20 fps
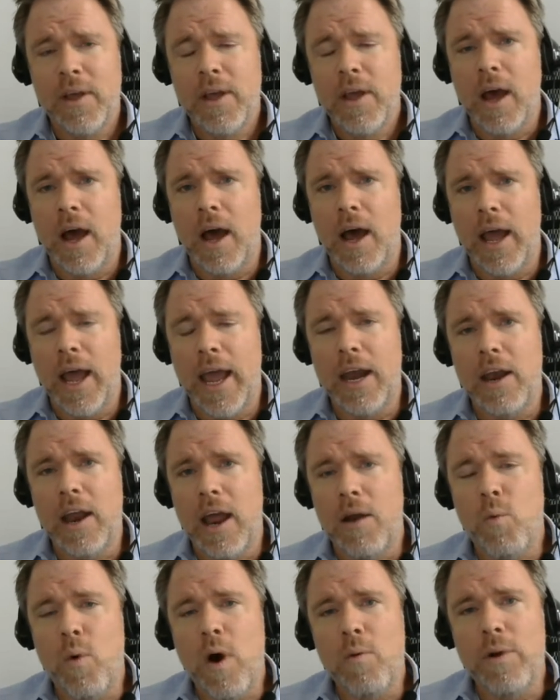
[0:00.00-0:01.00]

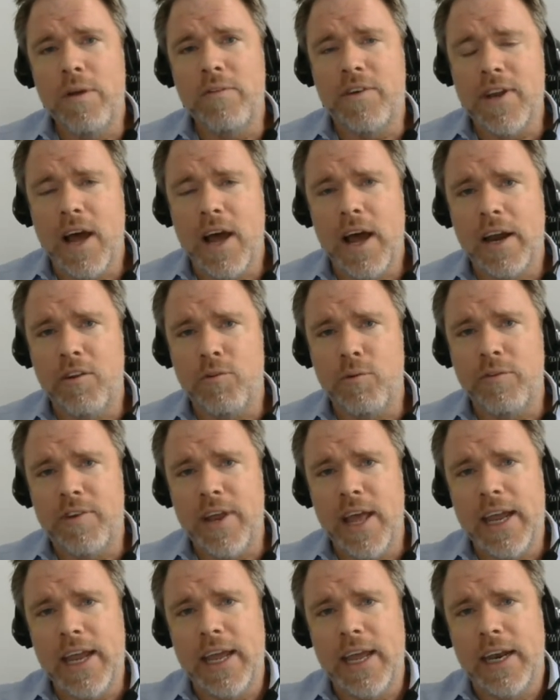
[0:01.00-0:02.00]
And what we've done is we've
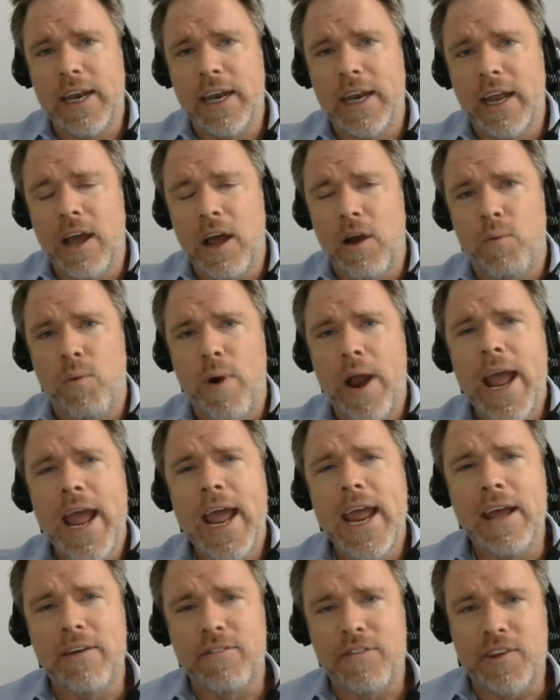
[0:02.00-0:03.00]
taken an
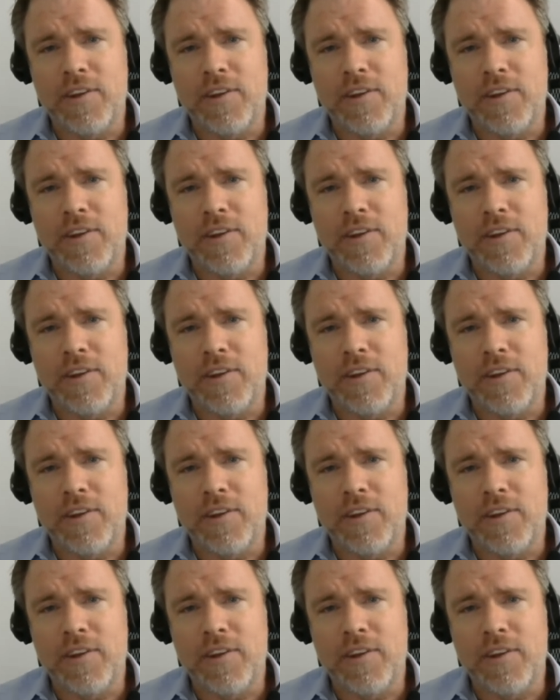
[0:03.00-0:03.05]
array of